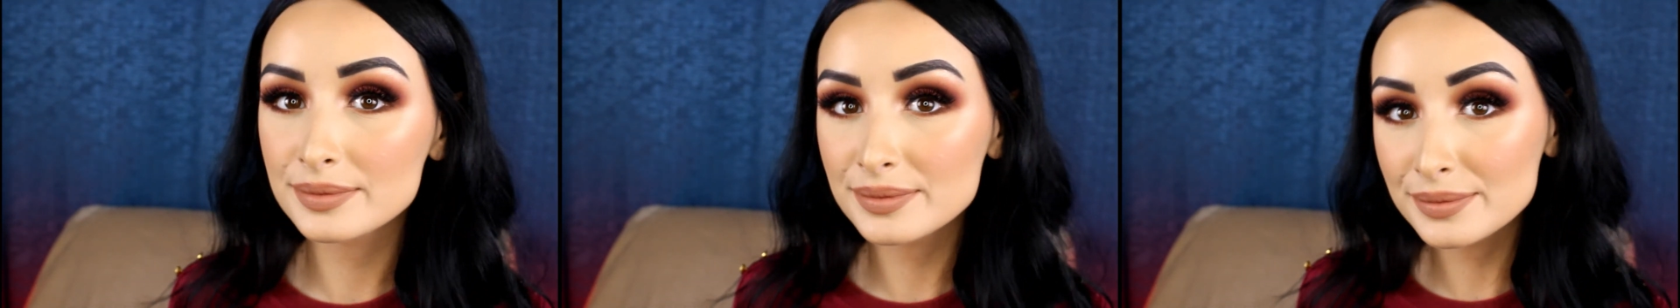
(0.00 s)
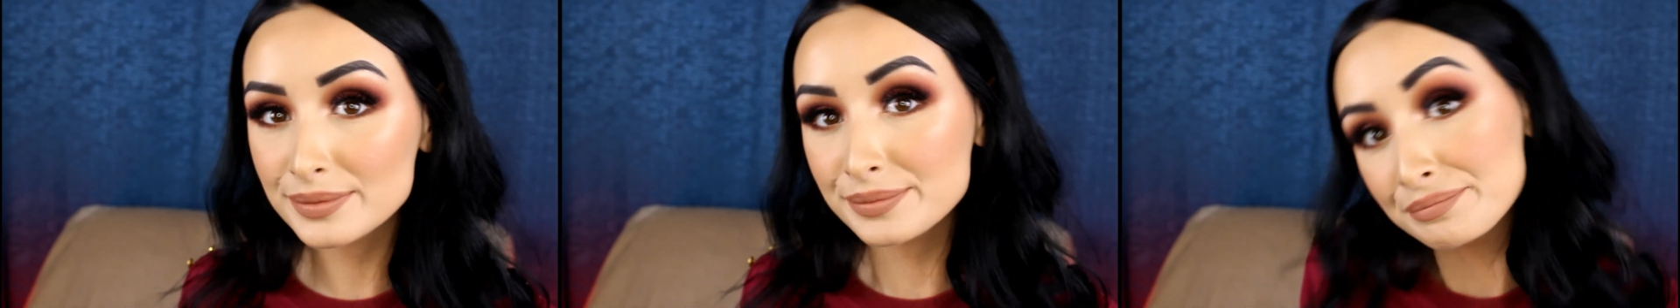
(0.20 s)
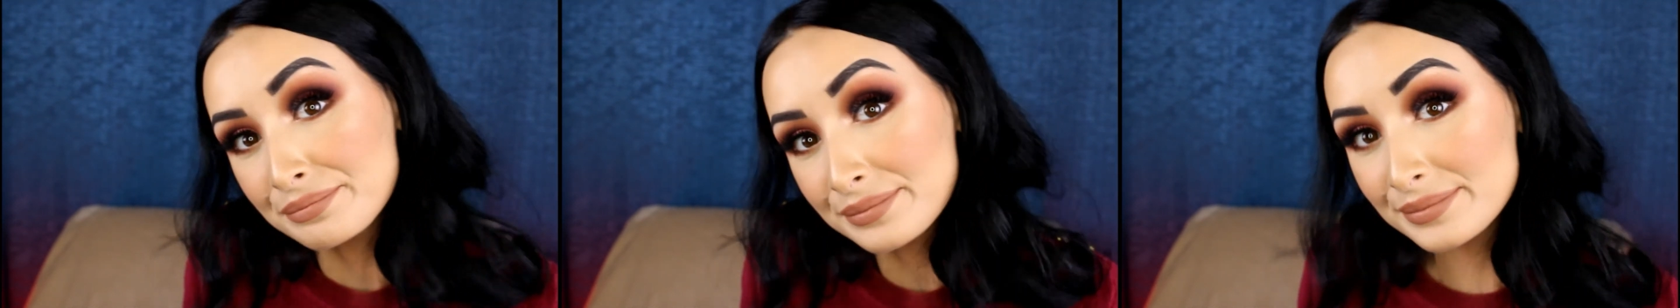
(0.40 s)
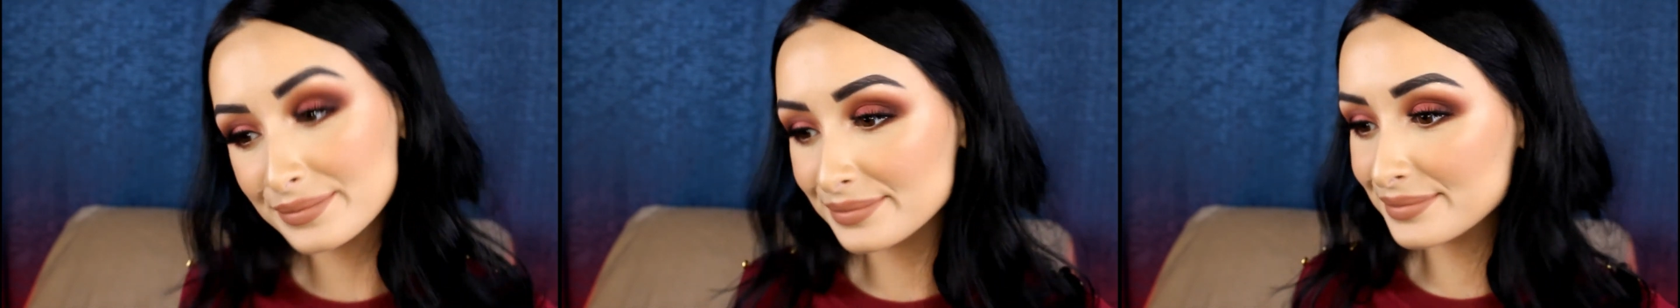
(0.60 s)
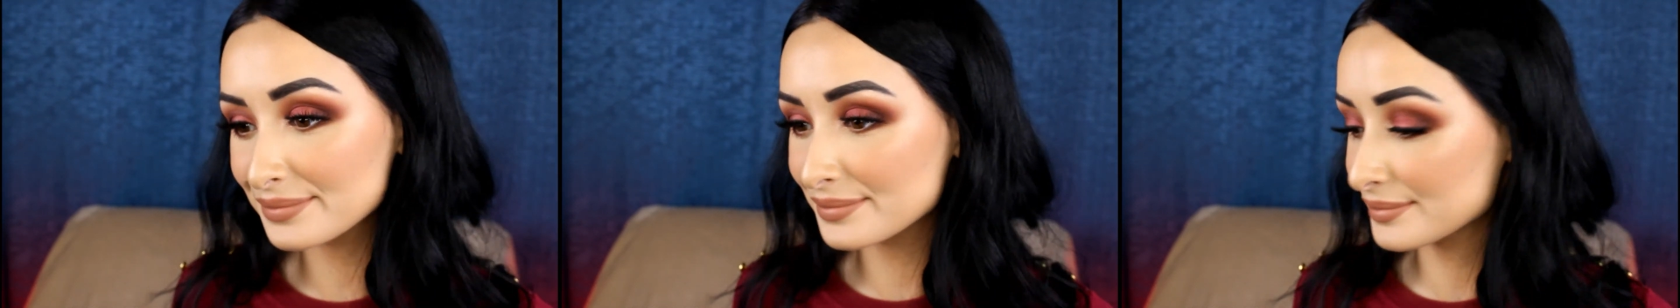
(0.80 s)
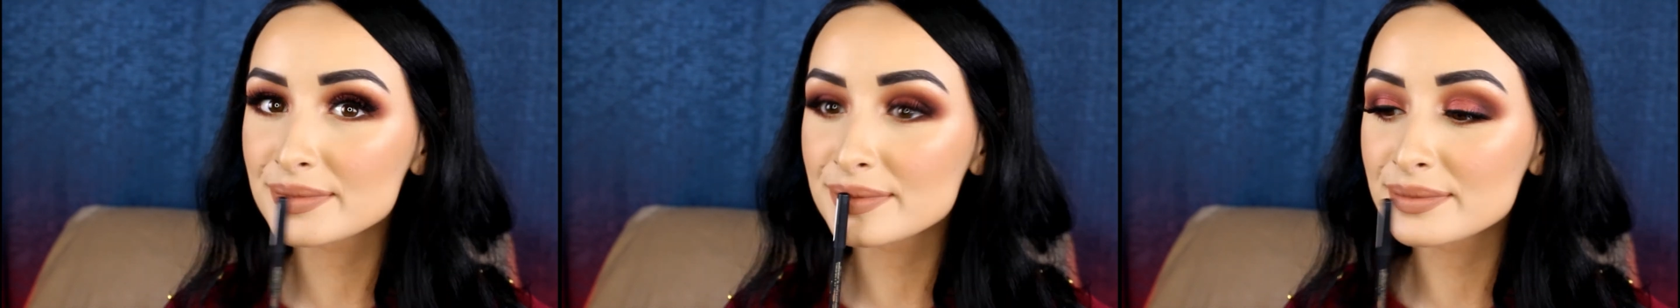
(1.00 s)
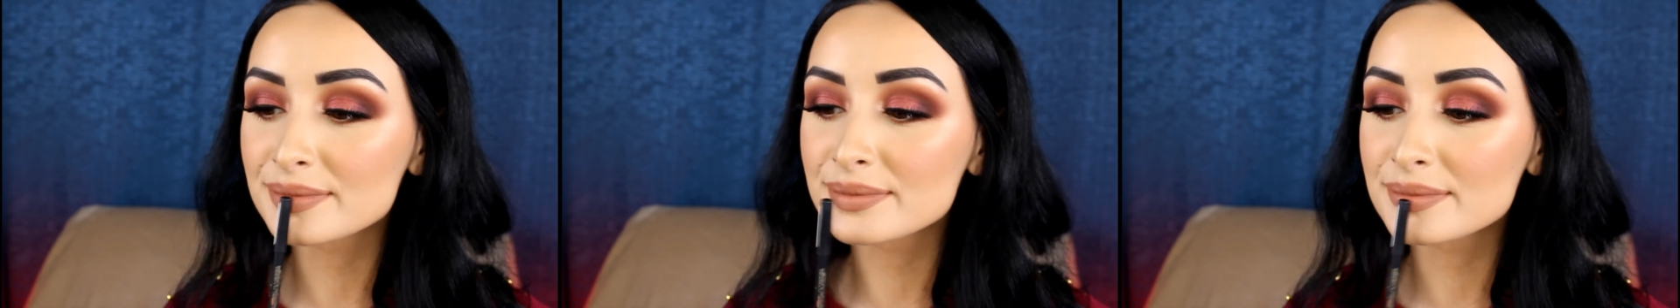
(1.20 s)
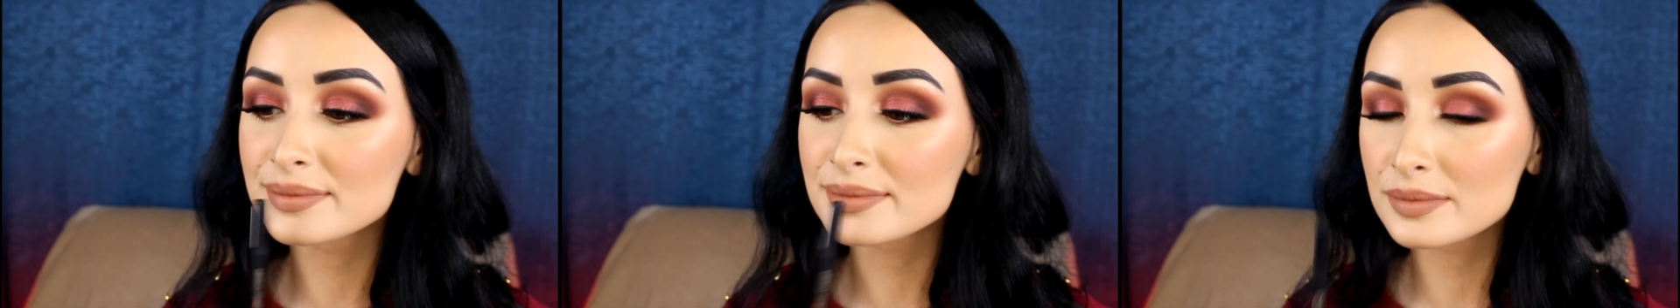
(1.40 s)
Alright, next I'm going to
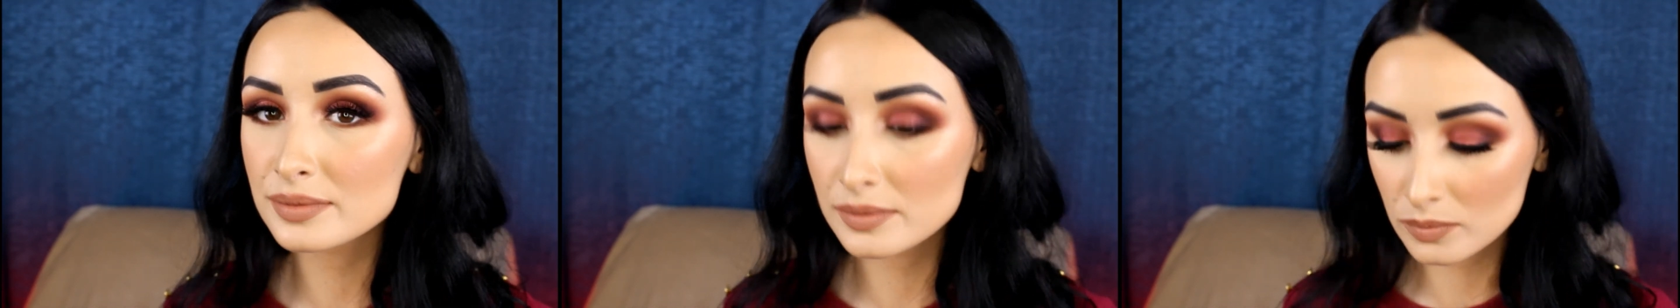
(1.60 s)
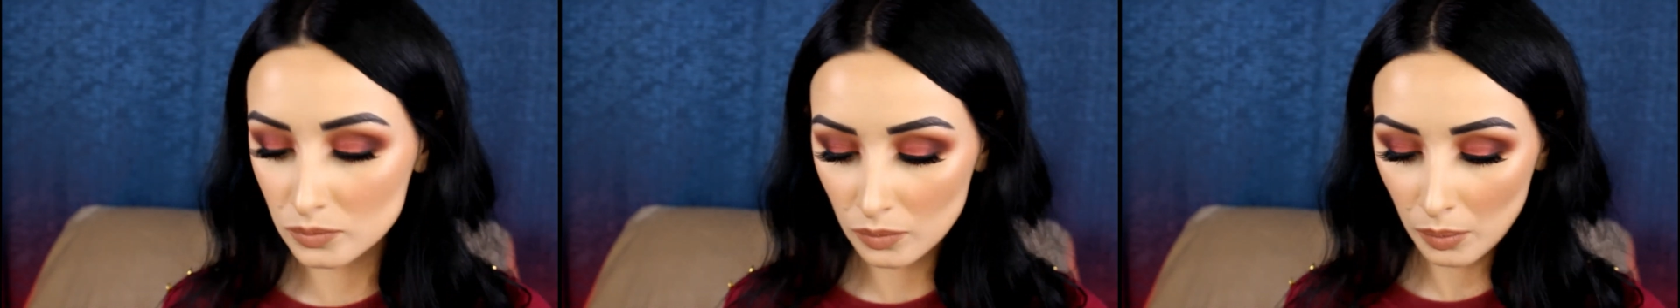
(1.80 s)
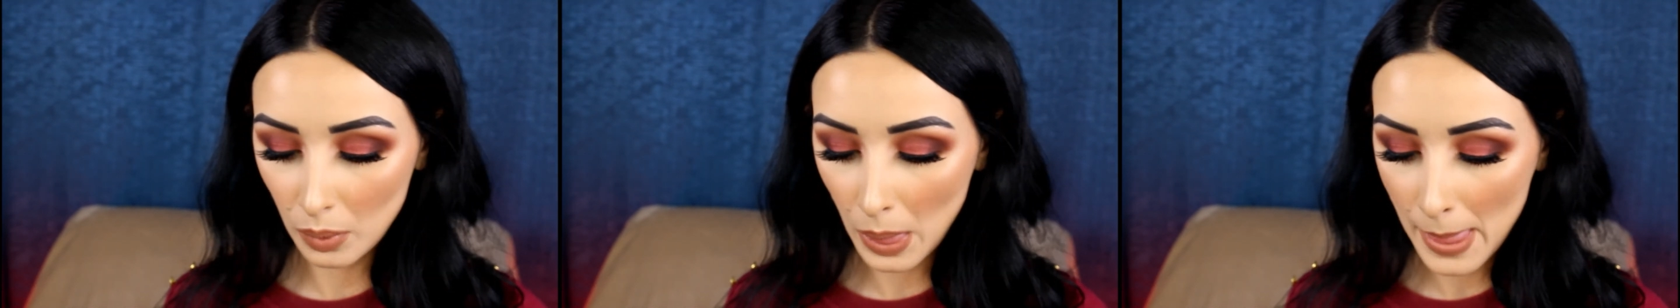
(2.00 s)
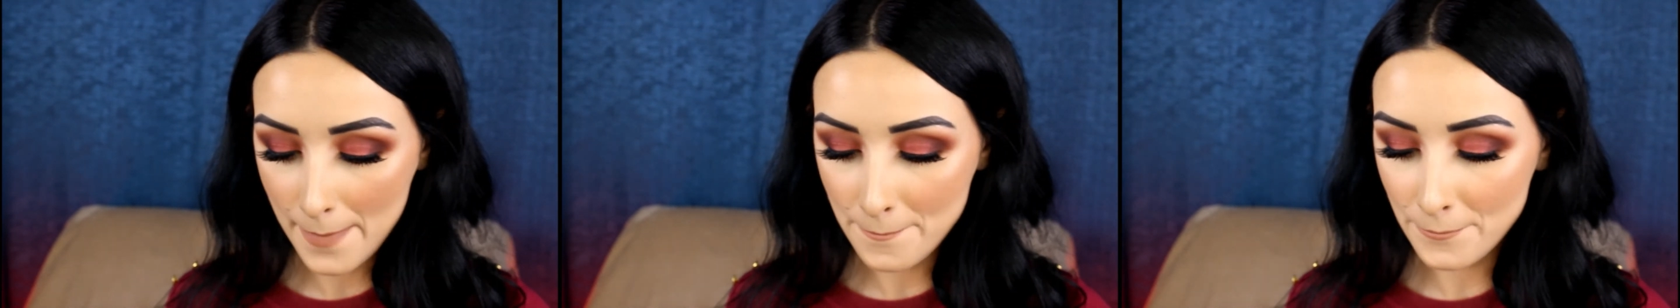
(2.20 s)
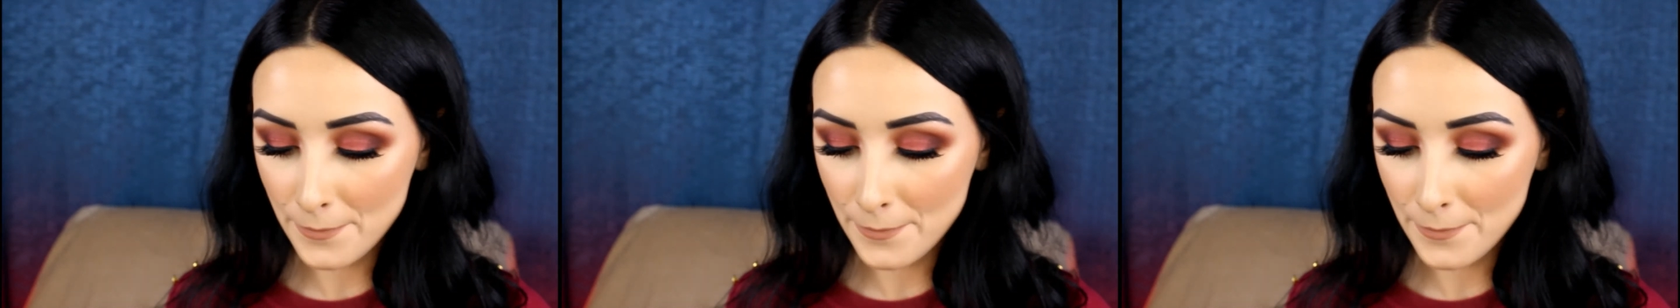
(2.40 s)
line my lips with my